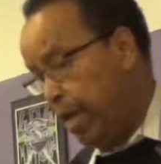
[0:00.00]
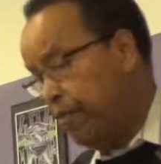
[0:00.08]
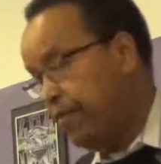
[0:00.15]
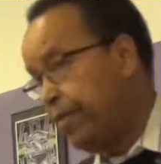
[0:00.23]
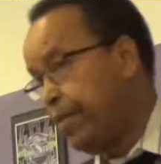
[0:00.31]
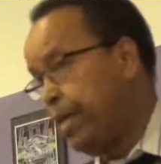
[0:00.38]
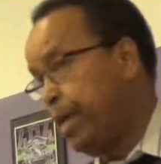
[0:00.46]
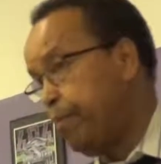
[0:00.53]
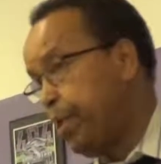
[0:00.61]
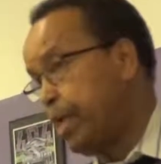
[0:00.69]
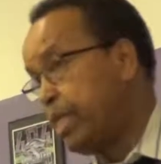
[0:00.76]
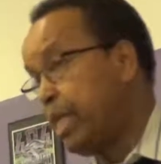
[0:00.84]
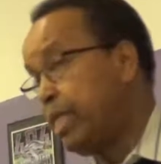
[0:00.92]
If the
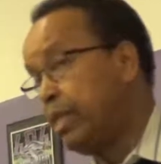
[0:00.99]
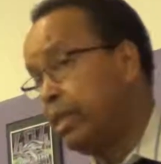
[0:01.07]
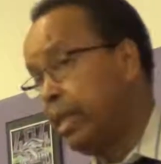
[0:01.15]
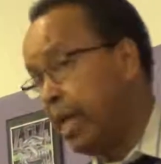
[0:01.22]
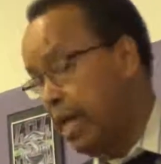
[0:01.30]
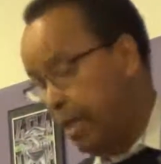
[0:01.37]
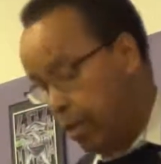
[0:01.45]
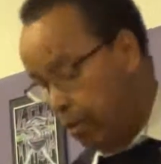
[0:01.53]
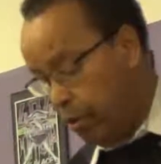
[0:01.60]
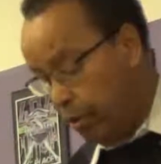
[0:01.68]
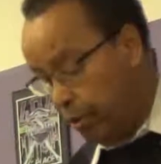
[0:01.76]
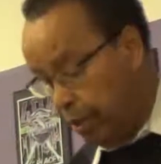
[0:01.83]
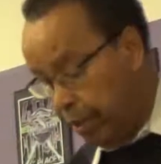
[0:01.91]
present trend
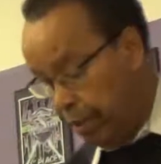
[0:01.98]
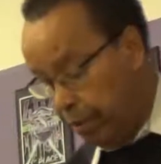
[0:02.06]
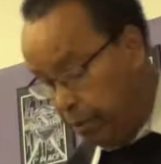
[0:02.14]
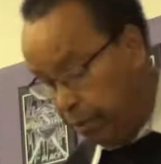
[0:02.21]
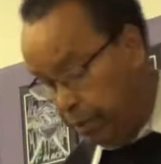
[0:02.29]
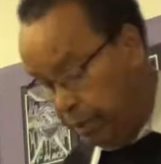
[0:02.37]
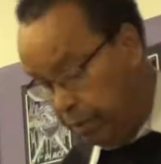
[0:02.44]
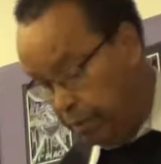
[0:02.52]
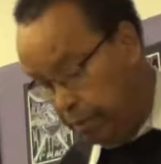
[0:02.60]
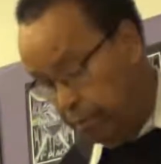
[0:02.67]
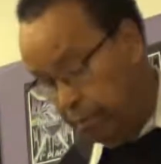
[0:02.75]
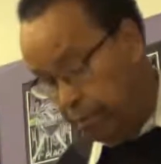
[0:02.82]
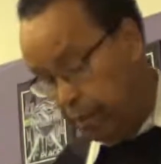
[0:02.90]
continues,
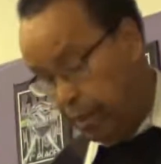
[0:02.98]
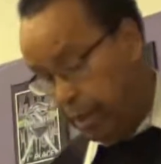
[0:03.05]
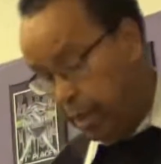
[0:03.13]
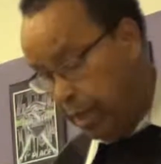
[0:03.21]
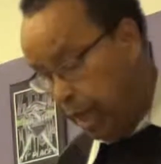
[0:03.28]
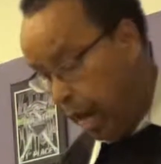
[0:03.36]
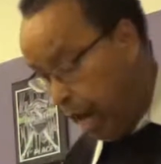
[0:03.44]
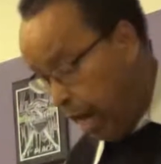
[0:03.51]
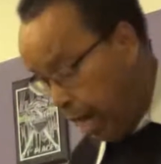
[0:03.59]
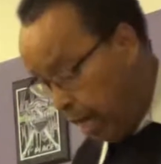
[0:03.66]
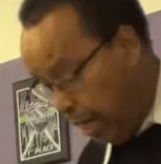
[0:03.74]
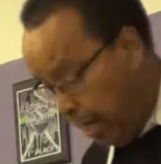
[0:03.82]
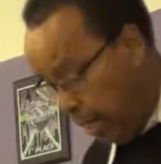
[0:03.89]

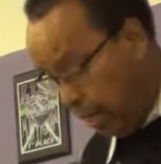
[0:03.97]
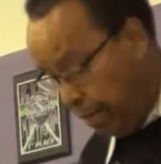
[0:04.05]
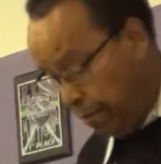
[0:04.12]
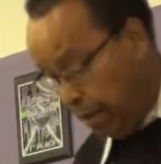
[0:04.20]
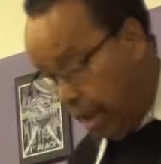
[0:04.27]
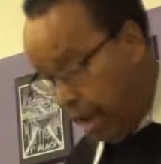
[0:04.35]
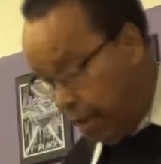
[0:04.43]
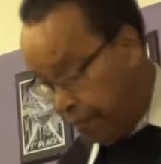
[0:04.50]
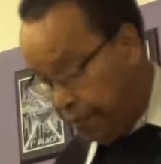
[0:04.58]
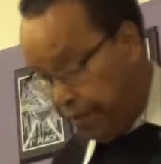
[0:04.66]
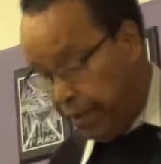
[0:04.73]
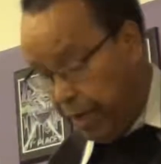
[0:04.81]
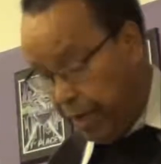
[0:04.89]
I
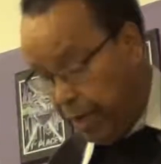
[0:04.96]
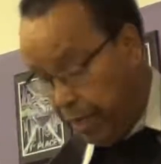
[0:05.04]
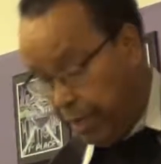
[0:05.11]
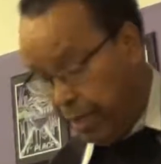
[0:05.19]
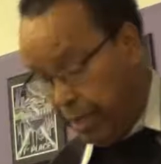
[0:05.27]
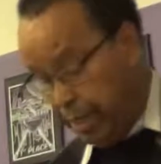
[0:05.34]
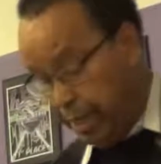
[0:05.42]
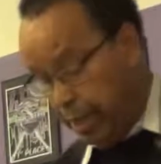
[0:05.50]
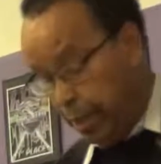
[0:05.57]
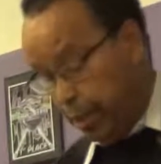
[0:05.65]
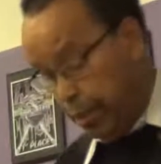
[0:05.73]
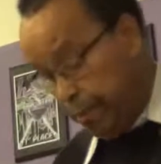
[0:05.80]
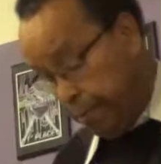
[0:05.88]
feel
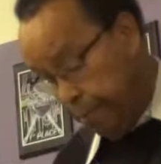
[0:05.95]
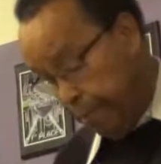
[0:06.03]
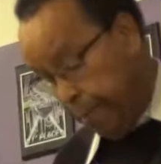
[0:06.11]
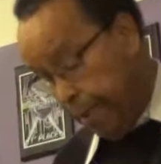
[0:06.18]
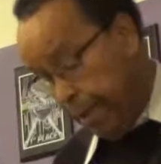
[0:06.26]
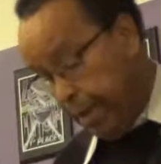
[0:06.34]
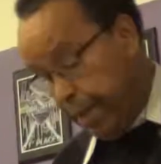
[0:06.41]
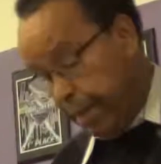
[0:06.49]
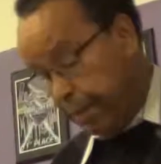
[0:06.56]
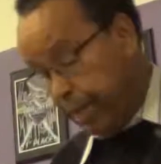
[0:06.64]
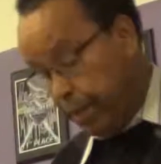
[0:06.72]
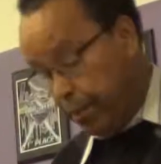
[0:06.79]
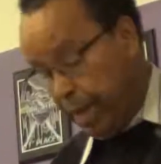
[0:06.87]
the
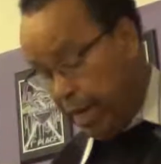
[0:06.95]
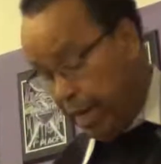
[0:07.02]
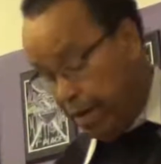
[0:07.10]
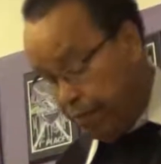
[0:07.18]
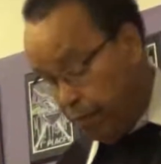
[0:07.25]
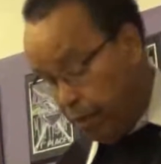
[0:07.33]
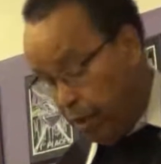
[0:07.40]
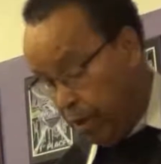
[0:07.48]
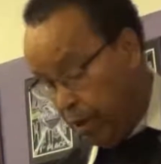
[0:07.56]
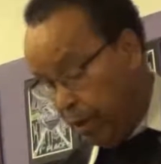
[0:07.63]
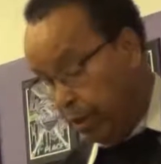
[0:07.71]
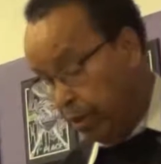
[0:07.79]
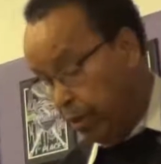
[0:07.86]
TPLF will
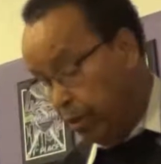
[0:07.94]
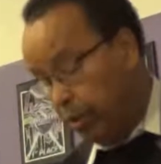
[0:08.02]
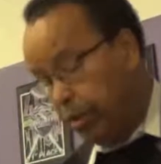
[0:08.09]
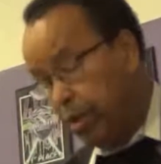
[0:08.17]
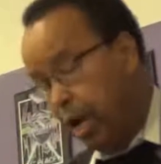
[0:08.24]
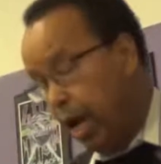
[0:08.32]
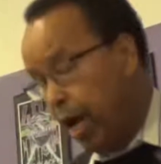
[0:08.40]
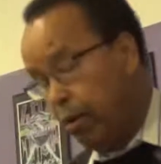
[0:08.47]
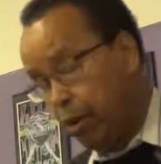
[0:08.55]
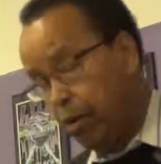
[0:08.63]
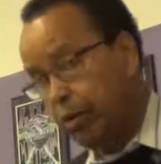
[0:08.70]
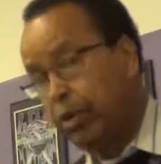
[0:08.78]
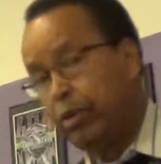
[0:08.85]
not
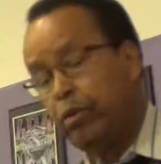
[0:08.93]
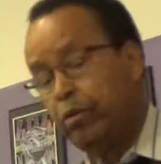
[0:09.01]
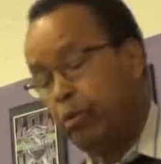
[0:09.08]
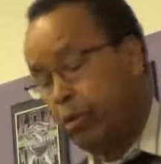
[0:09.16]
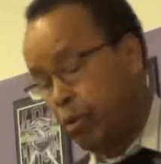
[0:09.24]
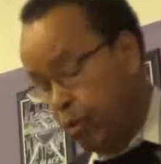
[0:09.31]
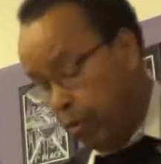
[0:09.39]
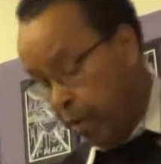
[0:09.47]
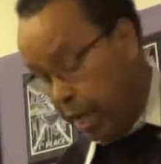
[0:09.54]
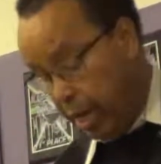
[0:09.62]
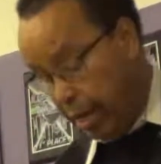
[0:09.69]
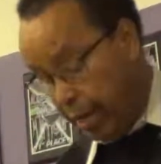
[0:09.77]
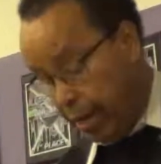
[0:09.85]
continue
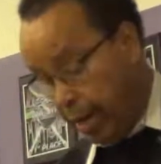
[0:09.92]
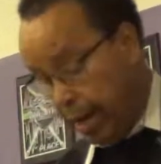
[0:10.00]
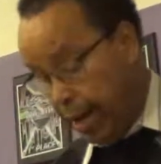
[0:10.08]
ruling